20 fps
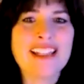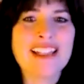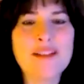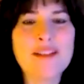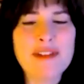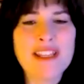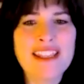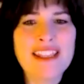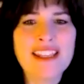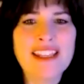let
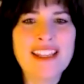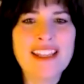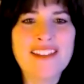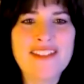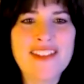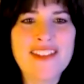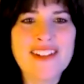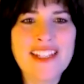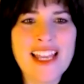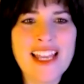me think if
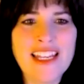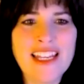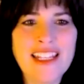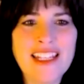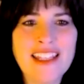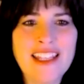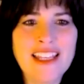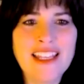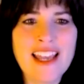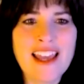there's
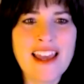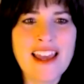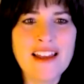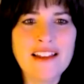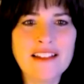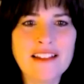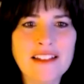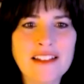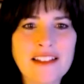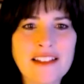anything
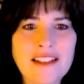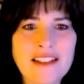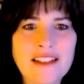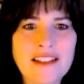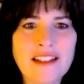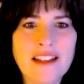else.